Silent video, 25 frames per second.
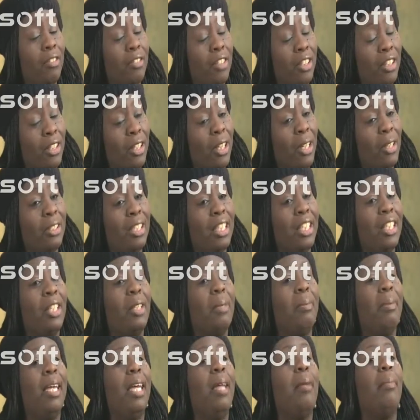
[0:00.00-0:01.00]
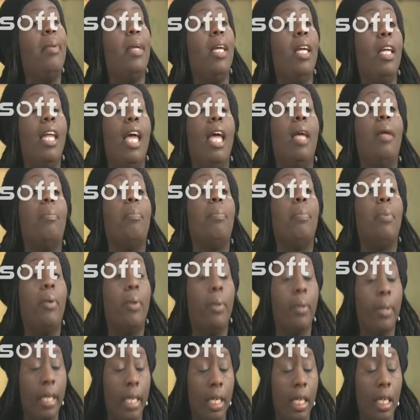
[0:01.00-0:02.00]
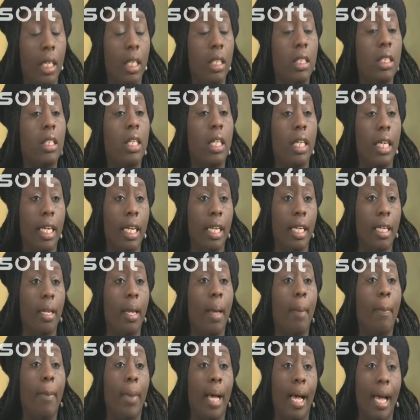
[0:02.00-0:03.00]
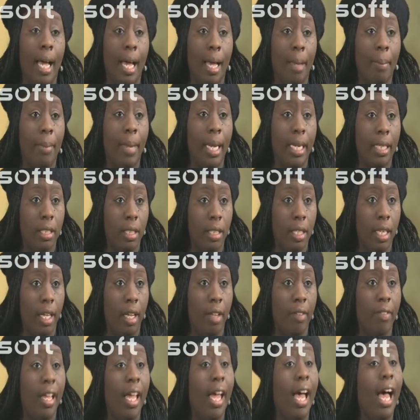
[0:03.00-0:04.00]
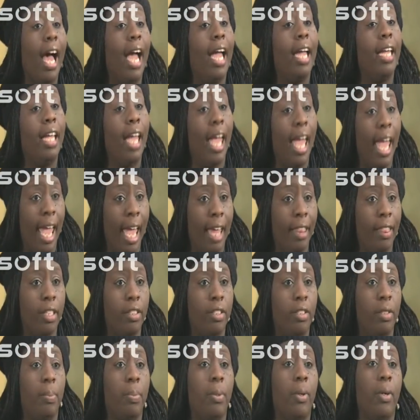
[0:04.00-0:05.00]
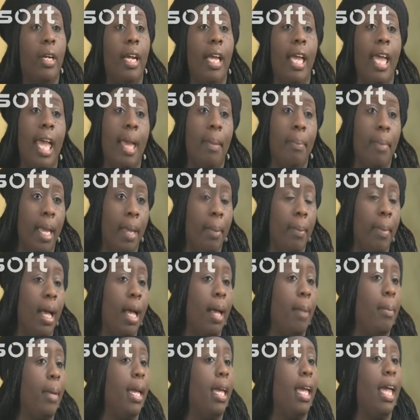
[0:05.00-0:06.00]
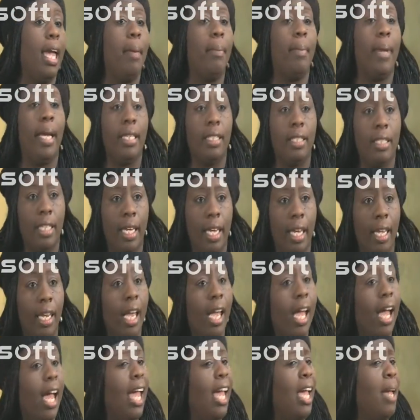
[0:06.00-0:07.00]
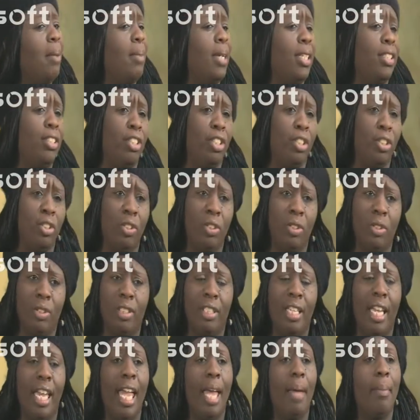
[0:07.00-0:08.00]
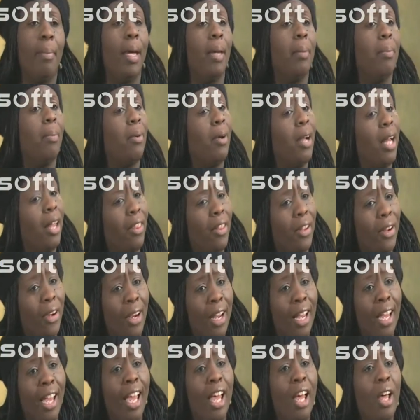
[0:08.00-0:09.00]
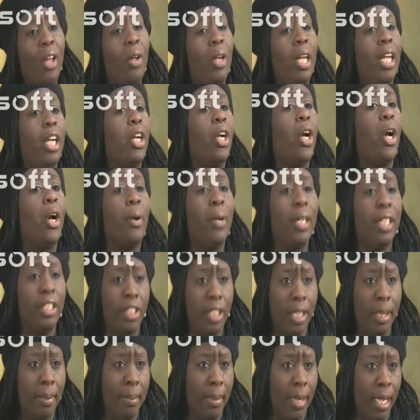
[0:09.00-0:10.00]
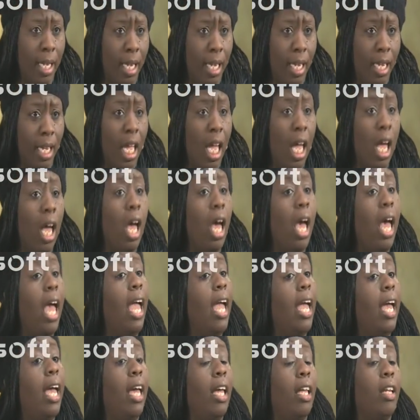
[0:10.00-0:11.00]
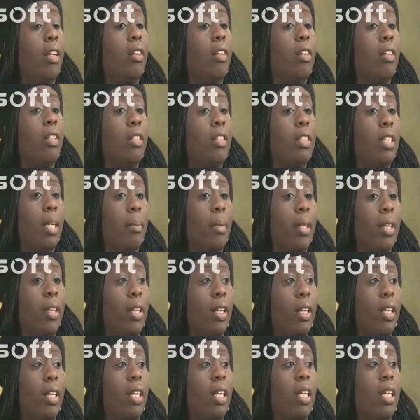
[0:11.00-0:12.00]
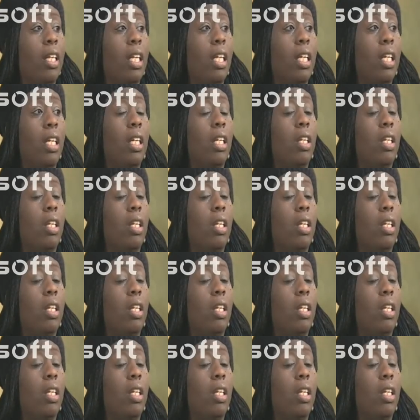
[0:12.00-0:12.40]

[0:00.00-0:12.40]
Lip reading: Self-disclose a little bit, being a preteen mom myself, I had the support. I had my mom, I had my dad, I had my sisters, I had my brother encouraging me. And some of the